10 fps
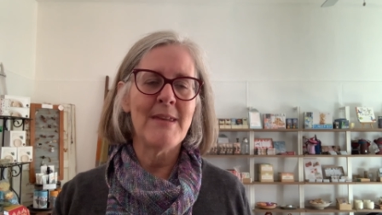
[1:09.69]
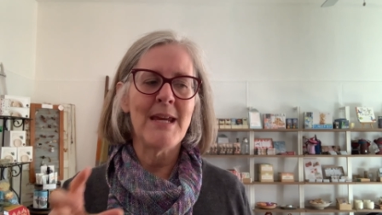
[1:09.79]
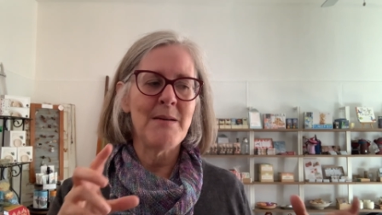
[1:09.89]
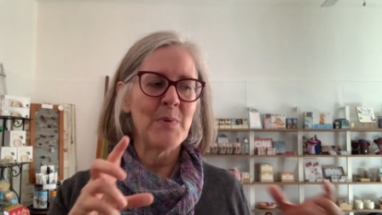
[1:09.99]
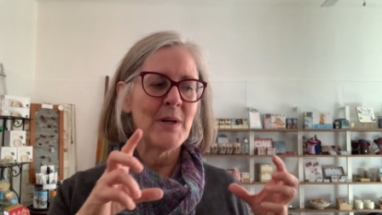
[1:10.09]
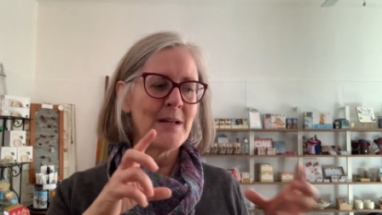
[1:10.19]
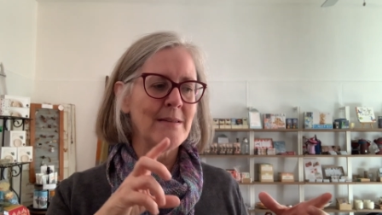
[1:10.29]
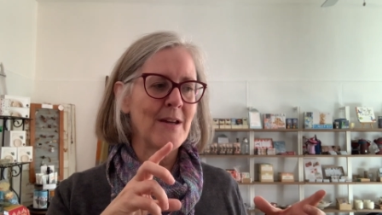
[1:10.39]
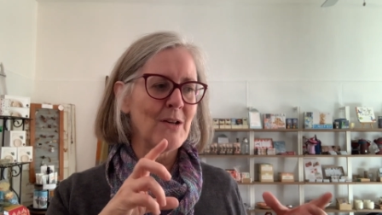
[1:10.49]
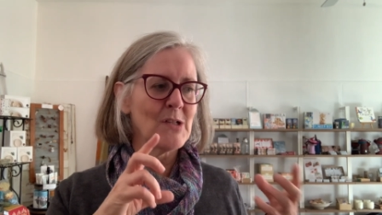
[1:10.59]
they
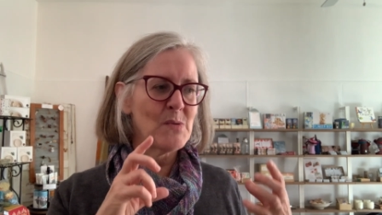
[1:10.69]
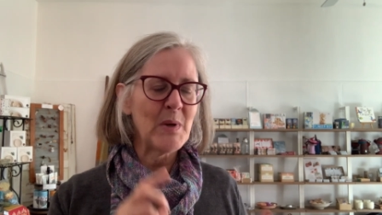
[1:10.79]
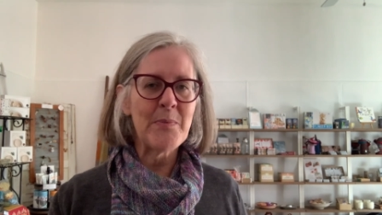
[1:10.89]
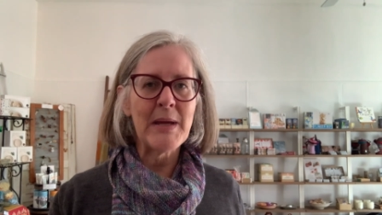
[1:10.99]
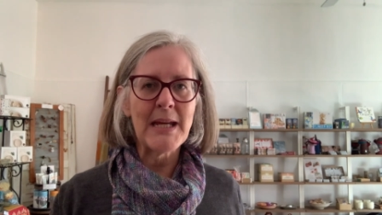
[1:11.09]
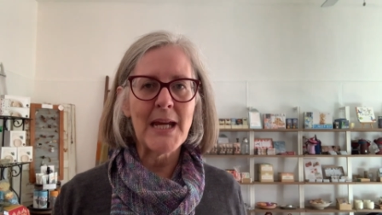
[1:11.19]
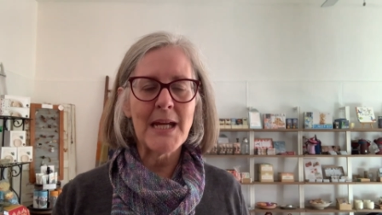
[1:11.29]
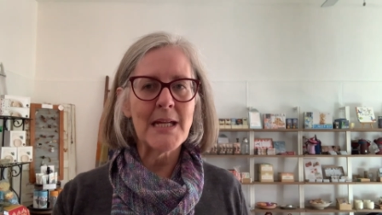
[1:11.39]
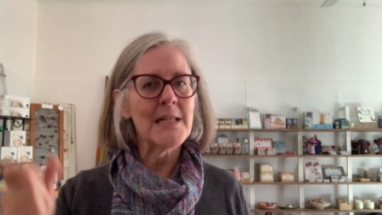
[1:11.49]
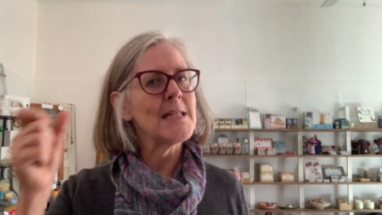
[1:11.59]
bring their spray paint
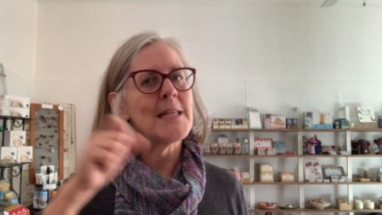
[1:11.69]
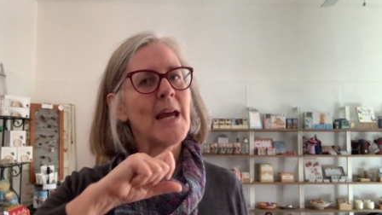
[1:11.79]
cans